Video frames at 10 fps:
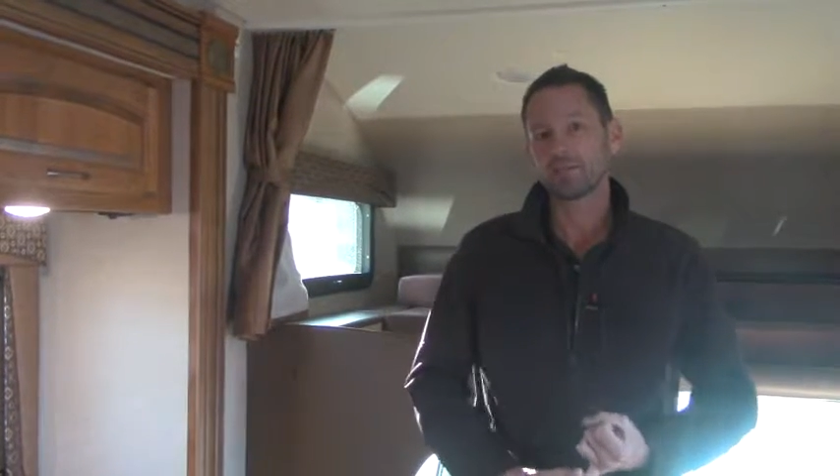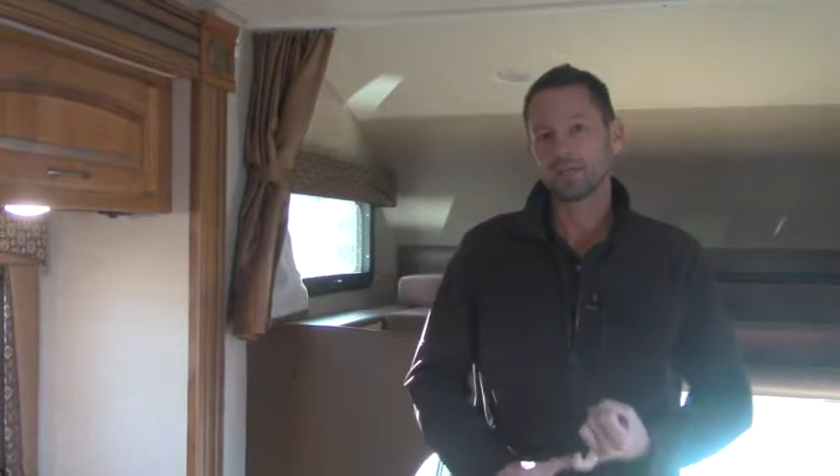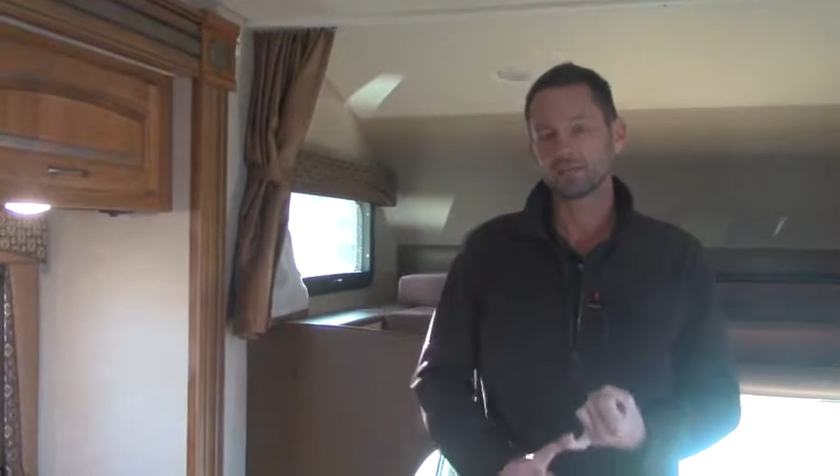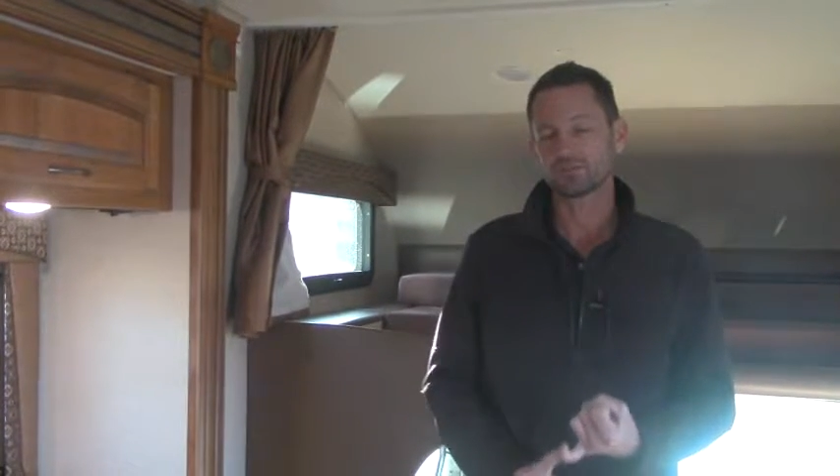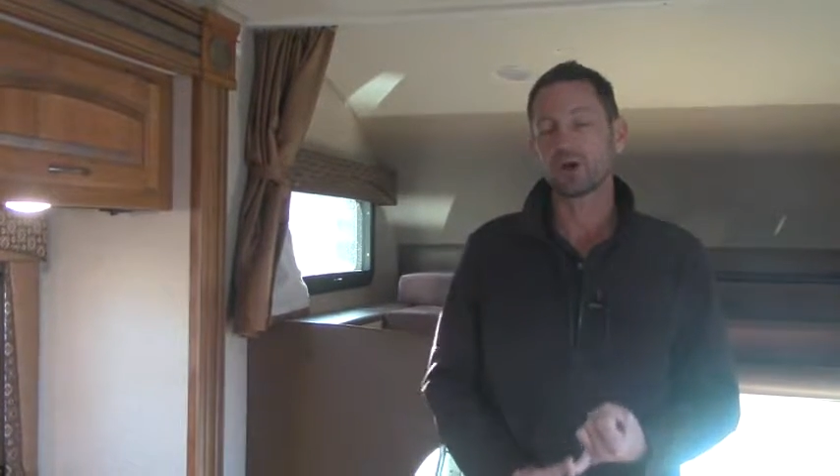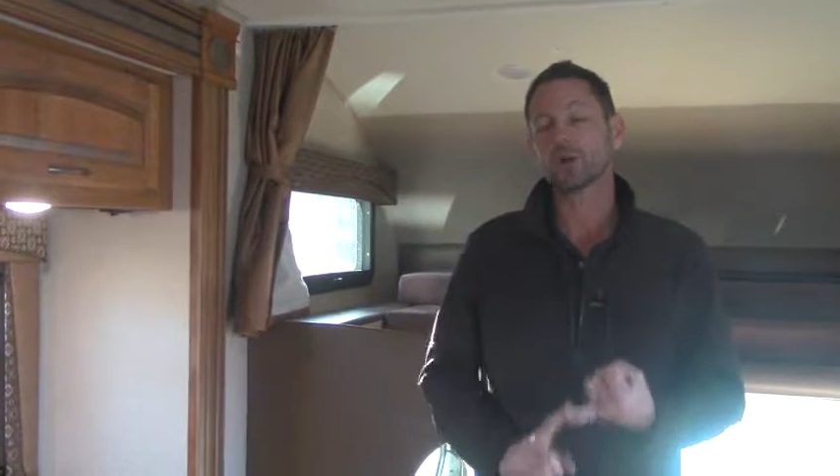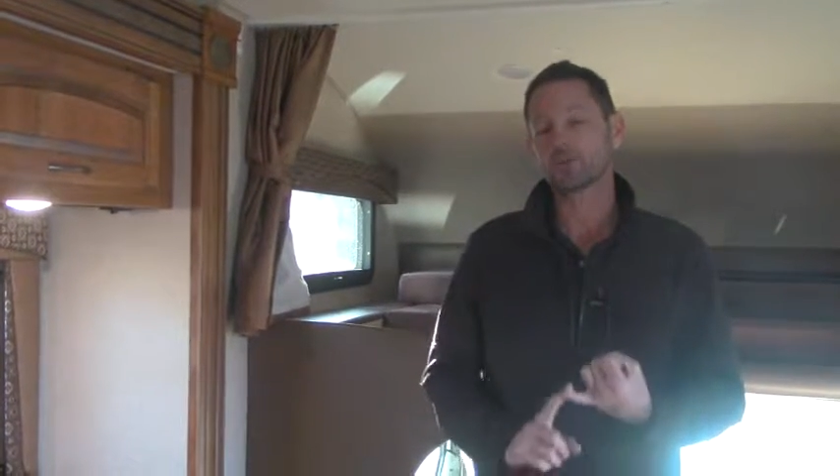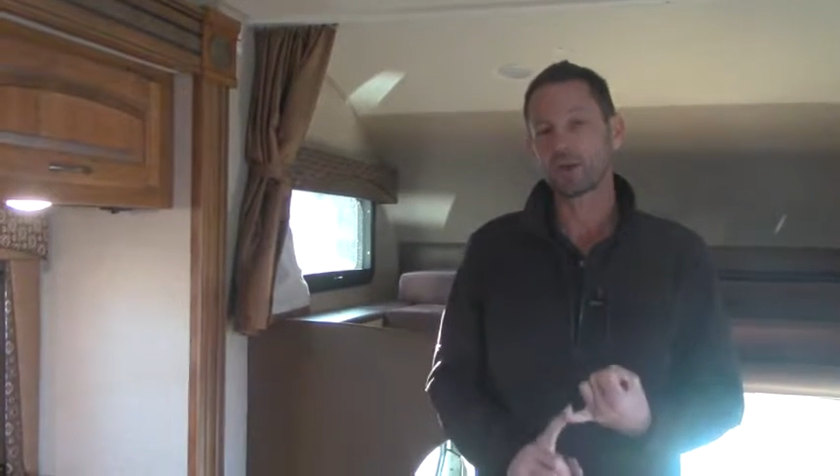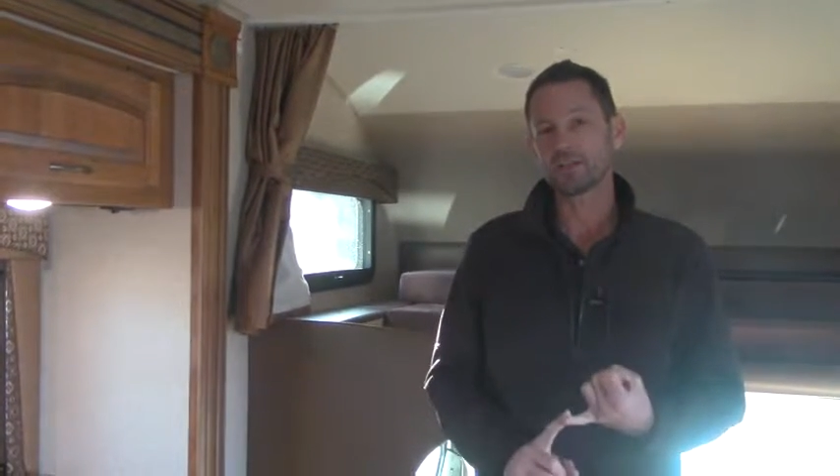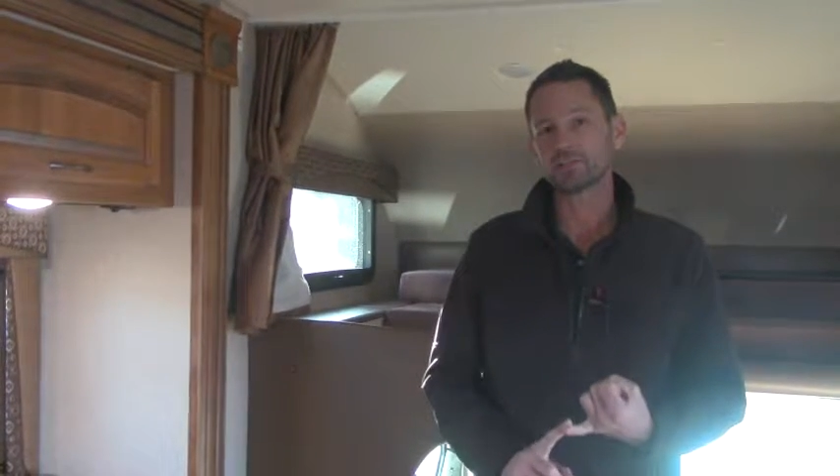is
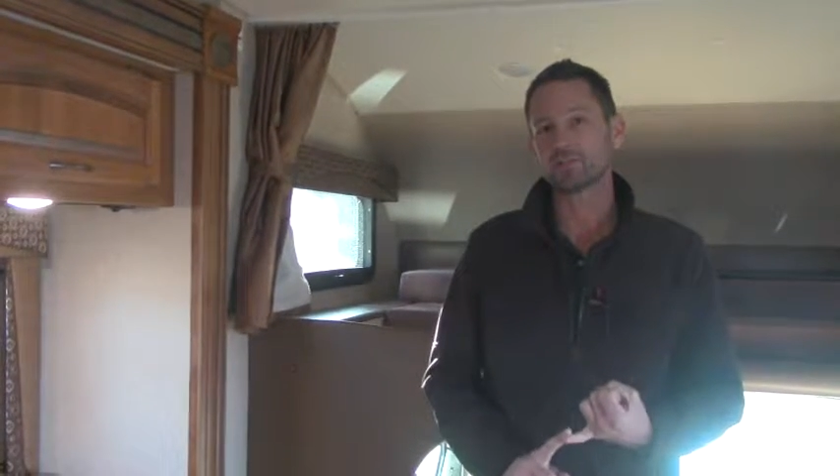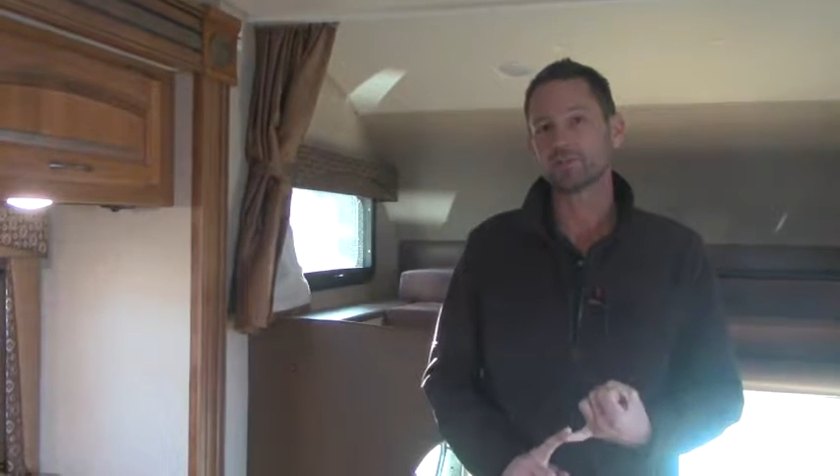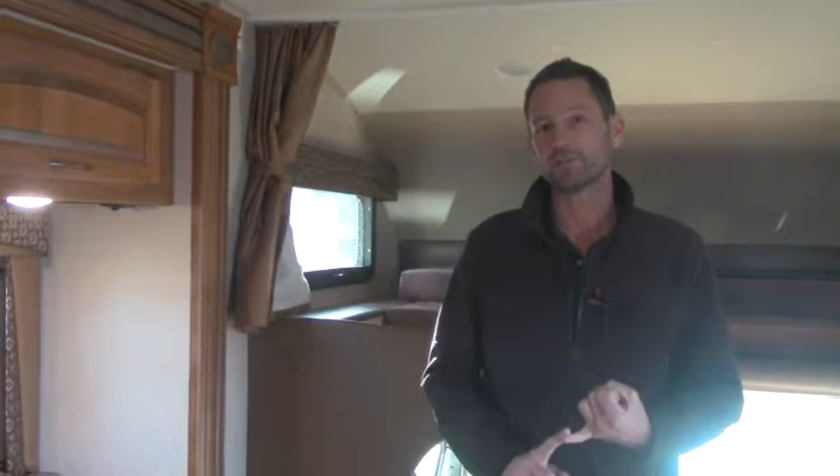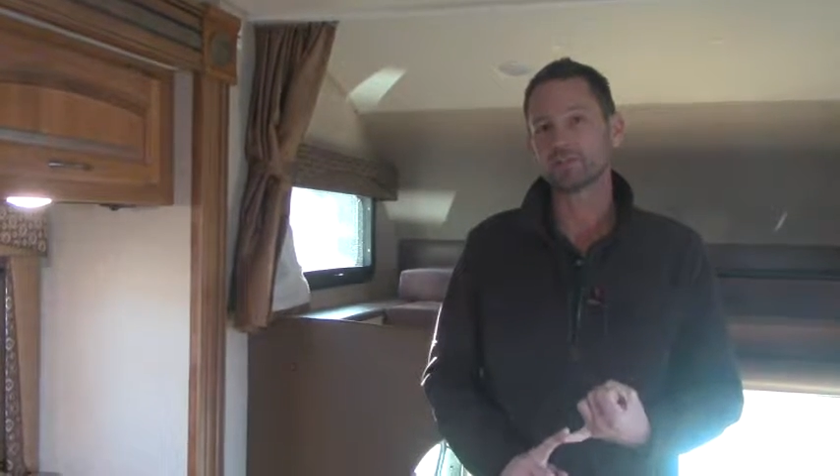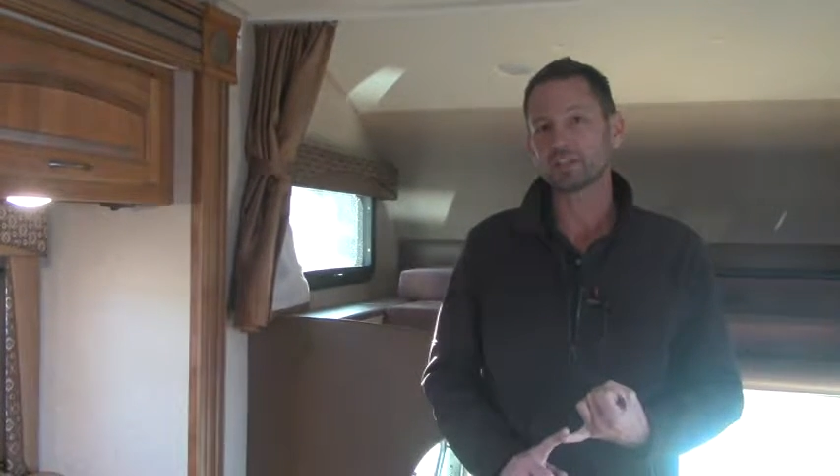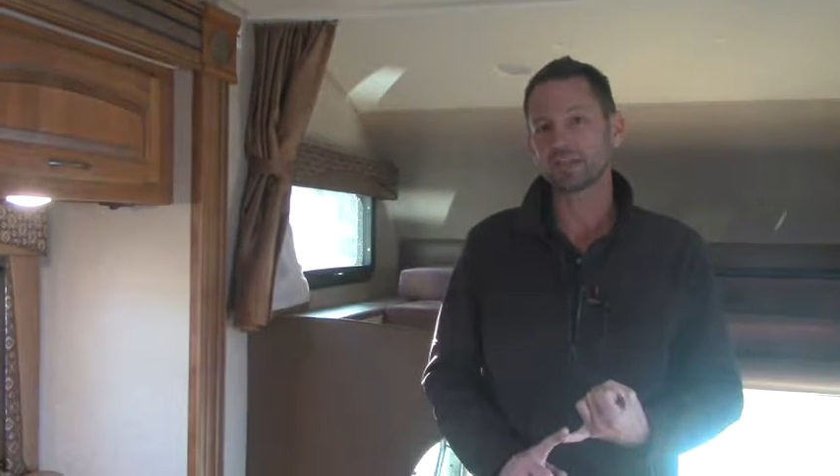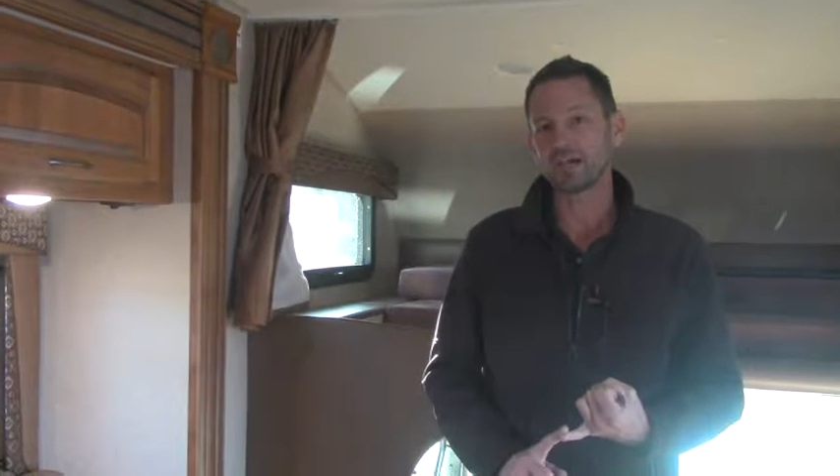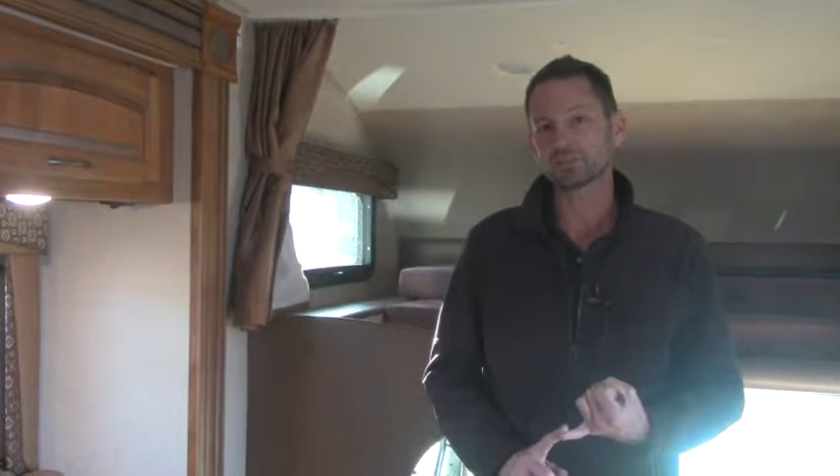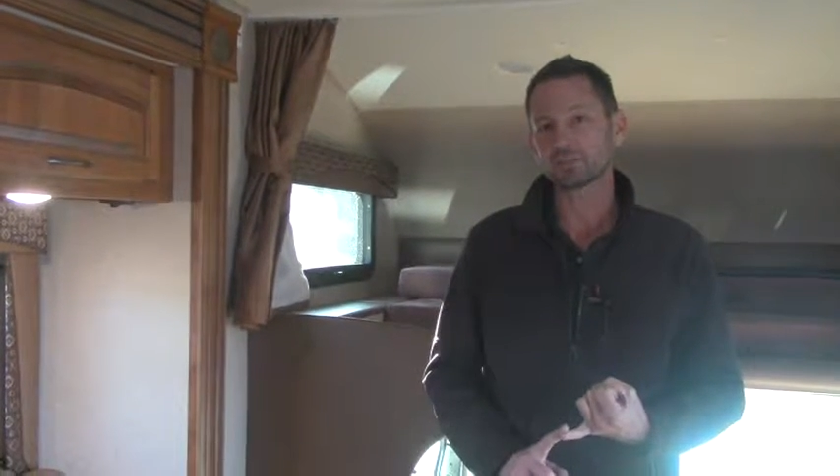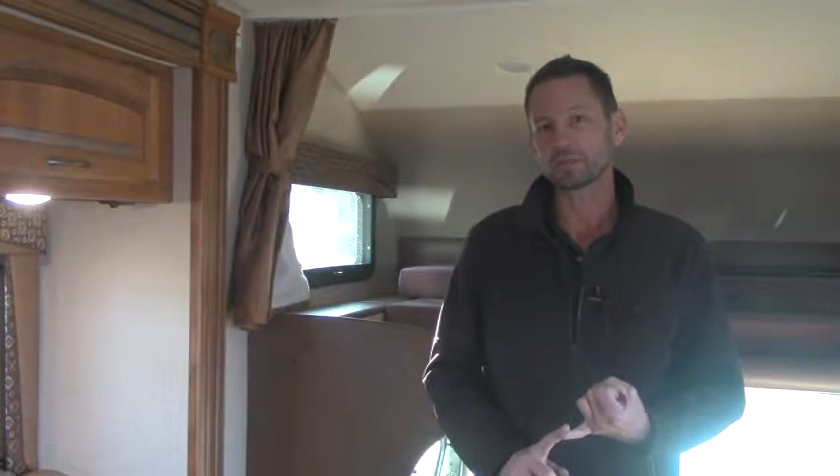upgraded to a
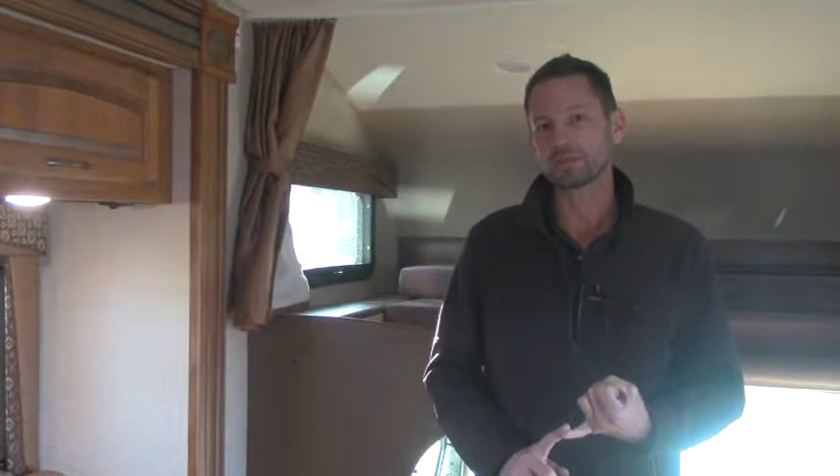15,000